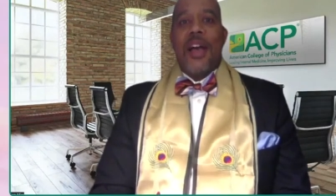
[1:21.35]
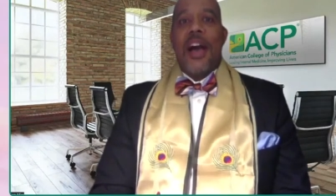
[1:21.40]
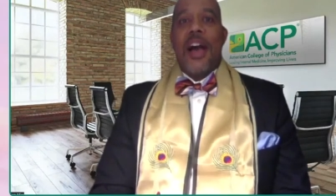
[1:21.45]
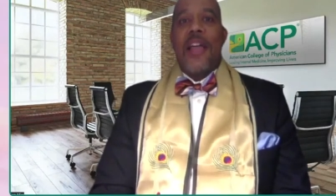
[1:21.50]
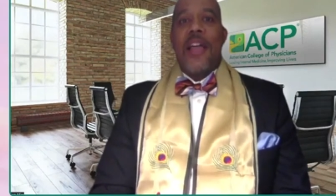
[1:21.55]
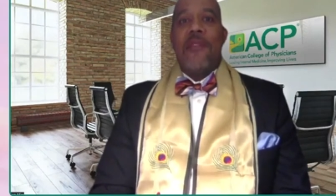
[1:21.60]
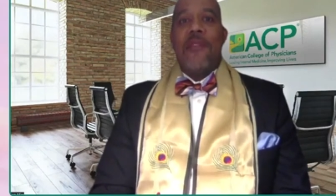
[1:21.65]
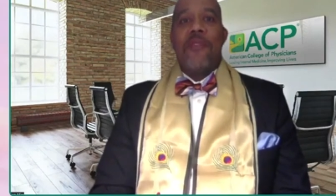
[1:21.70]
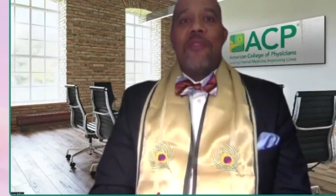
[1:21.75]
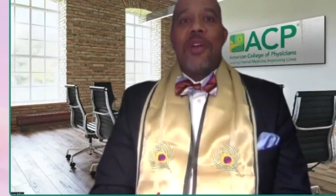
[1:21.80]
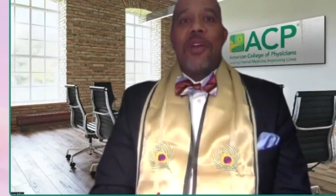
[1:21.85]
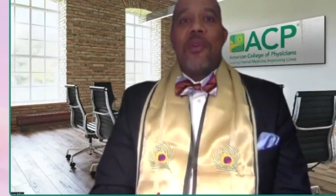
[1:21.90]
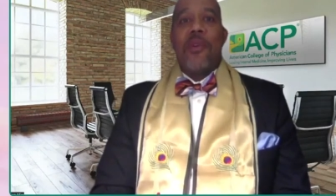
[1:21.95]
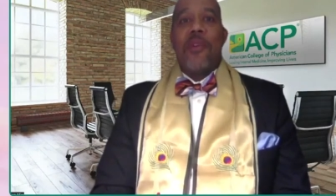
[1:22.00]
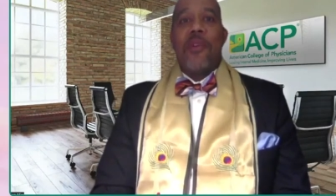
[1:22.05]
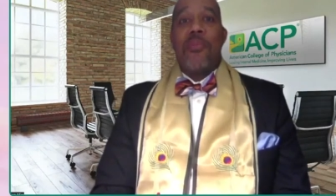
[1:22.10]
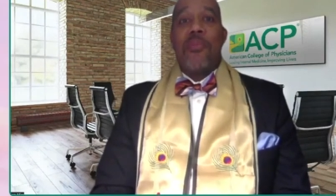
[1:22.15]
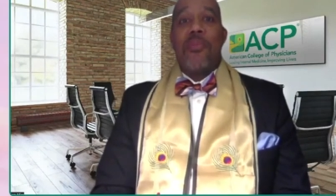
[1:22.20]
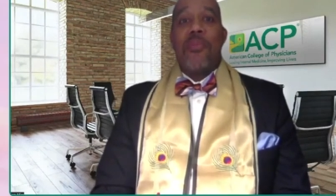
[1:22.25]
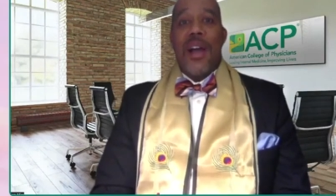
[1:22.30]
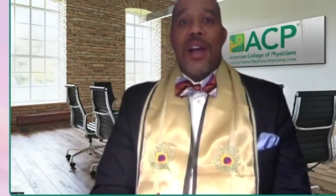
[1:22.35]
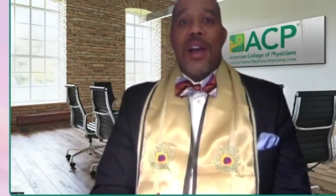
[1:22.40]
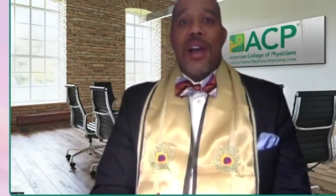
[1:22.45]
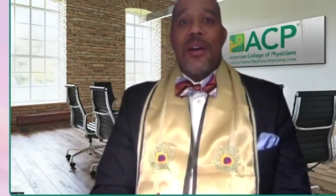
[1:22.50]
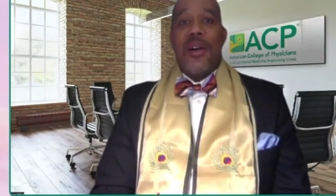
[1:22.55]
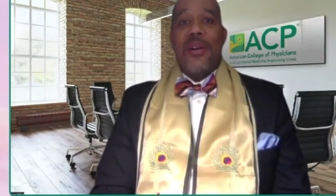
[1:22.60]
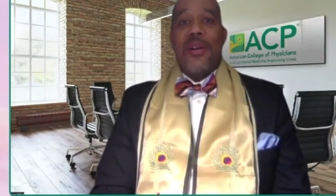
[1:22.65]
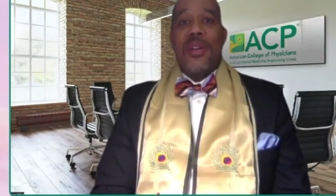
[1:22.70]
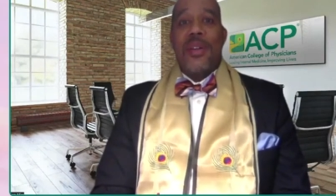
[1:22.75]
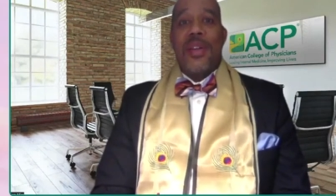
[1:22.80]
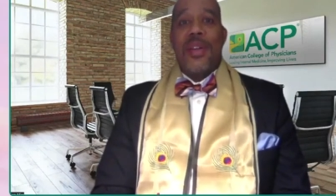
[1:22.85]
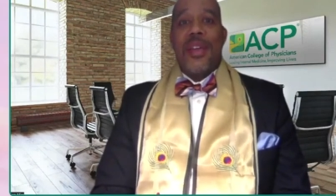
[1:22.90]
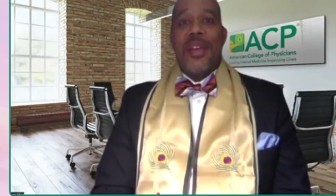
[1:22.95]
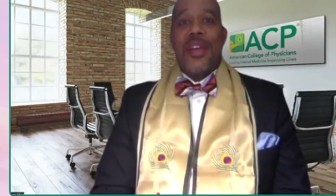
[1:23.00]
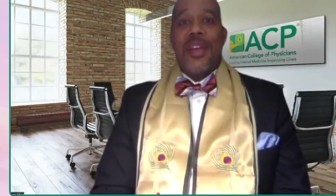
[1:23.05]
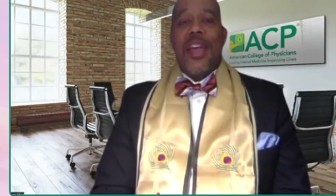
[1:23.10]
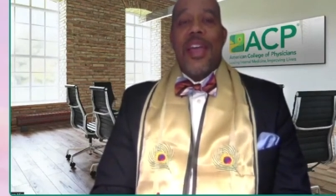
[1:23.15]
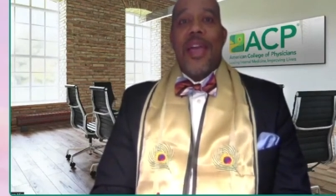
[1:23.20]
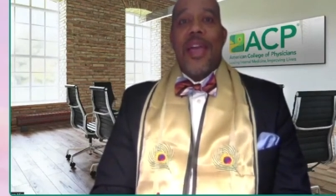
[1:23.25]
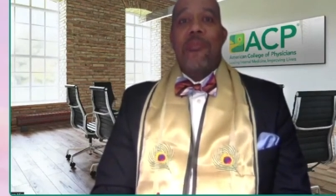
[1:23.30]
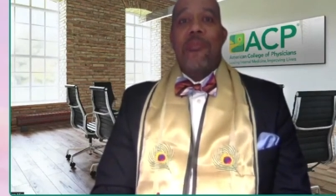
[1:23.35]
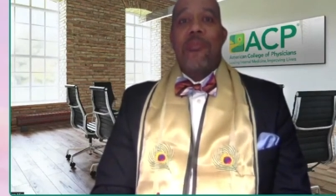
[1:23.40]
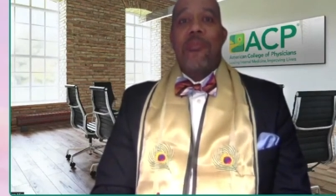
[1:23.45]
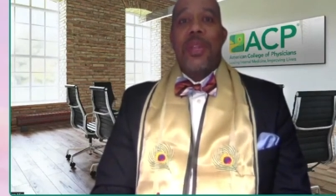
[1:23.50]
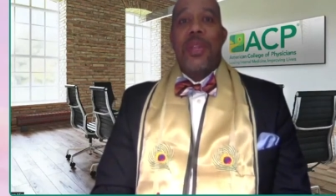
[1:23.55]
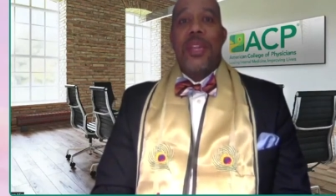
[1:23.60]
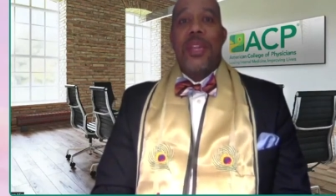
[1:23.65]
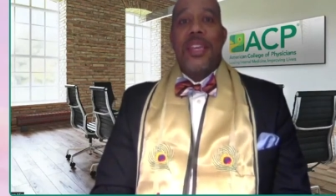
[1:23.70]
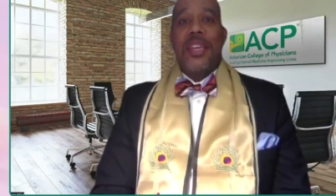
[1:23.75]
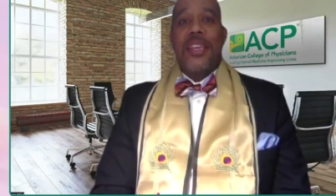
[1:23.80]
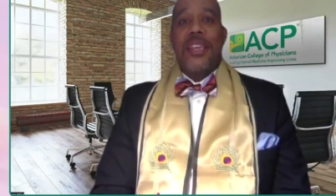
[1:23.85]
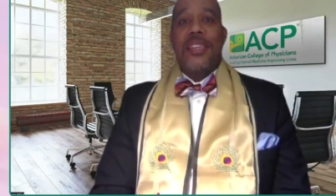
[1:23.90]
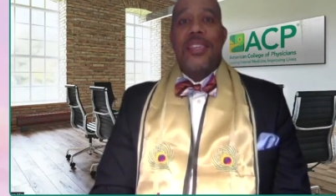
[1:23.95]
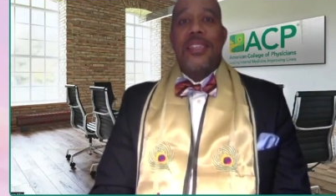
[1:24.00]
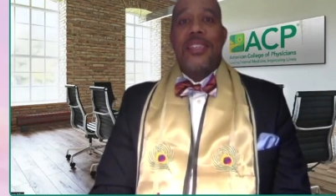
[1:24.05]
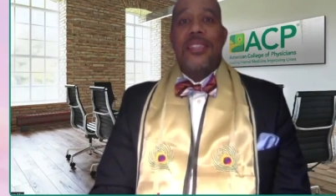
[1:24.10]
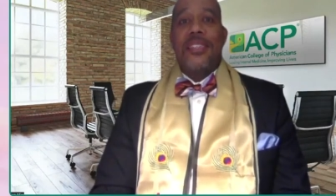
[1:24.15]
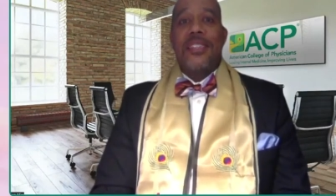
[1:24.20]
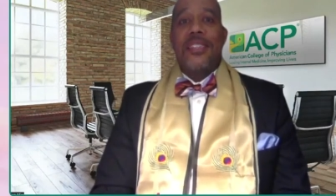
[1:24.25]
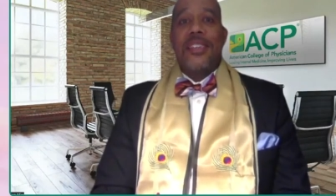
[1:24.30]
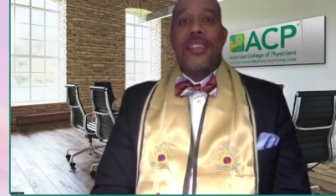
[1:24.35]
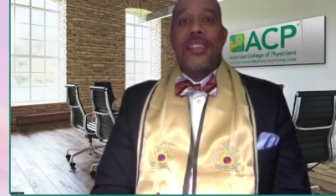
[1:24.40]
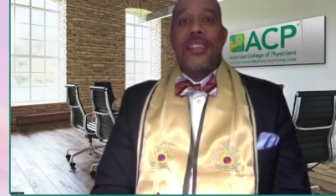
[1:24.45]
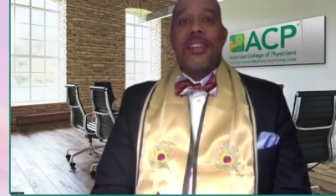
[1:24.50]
I am very proud and pleased